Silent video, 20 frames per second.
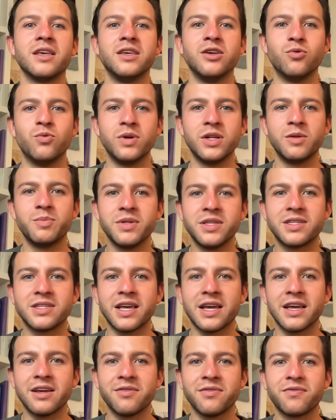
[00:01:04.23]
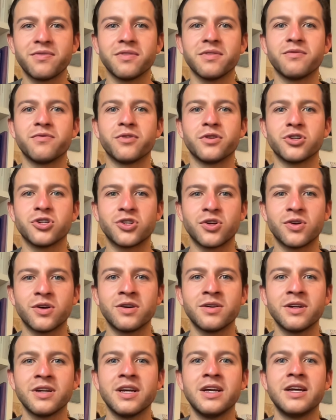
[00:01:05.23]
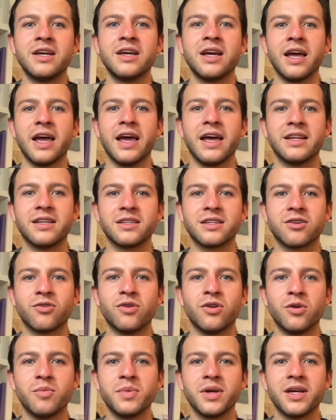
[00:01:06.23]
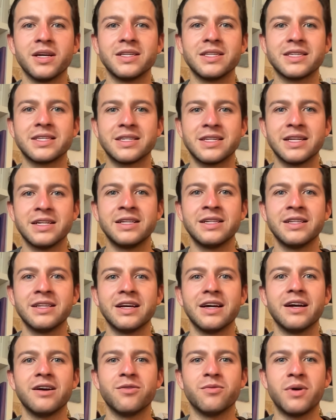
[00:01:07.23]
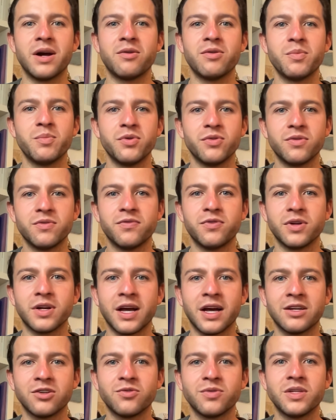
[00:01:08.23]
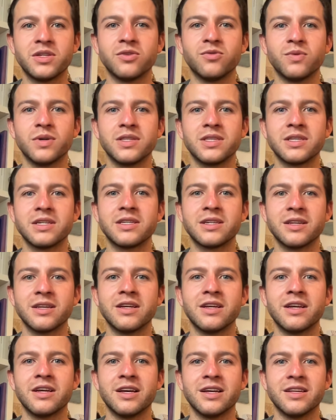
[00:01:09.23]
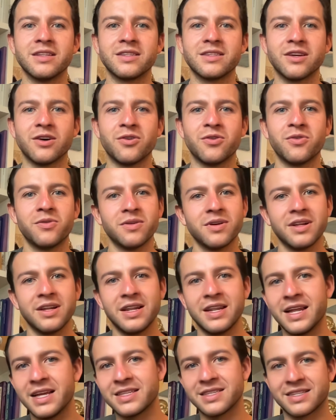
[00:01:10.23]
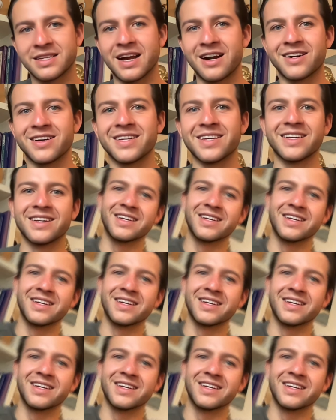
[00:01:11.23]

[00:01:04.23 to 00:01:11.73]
you will be safe for sure. And Colombia is still a very beautiful country to visit. So let's start.